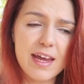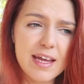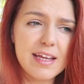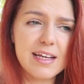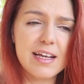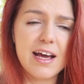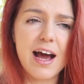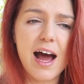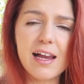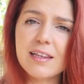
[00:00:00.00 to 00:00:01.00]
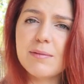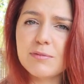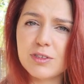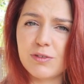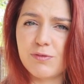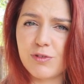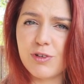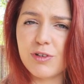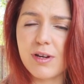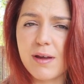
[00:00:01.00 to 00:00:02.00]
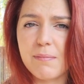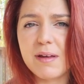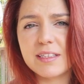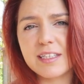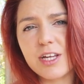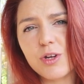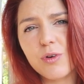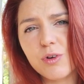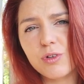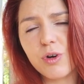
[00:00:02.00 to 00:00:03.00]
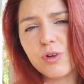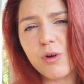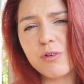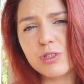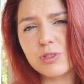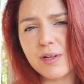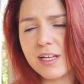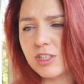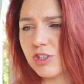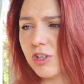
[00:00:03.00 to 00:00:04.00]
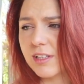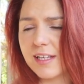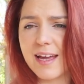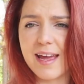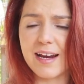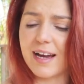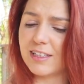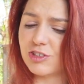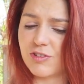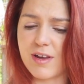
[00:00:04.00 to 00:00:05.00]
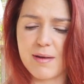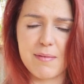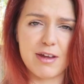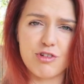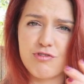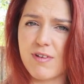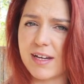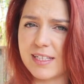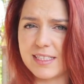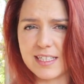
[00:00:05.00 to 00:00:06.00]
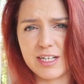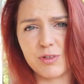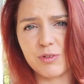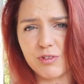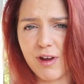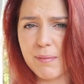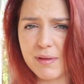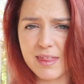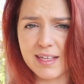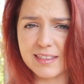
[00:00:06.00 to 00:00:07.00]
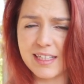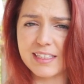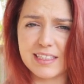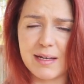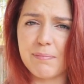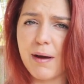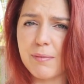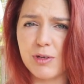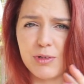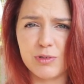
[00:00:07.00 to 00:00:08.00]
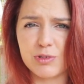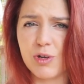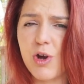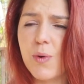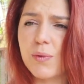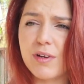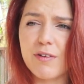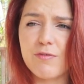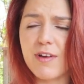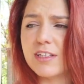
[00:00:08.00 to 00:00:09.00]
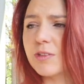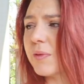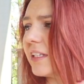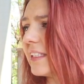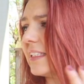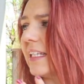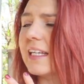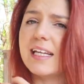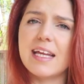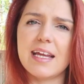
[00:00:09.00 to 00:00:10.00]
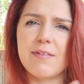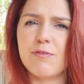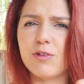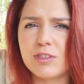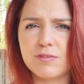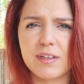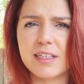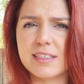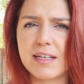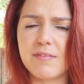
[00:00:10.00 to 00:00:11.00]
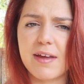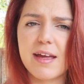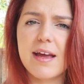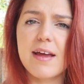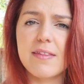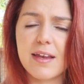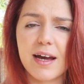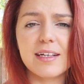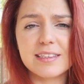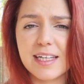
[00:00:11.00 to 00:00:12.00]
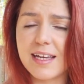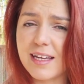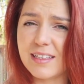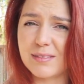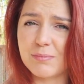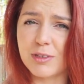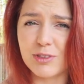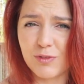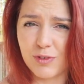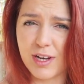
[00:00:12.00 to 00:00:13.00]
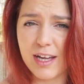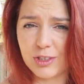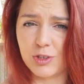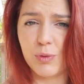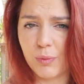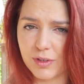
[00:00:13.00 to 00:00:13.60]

eating unlimited food means that you're not going to eat chocolate and ice cream and crackers and all the crappy things that you see at barbecues or when you're at friends or when you're sneaking eating foods in front of the TV, then I say eat as much food as you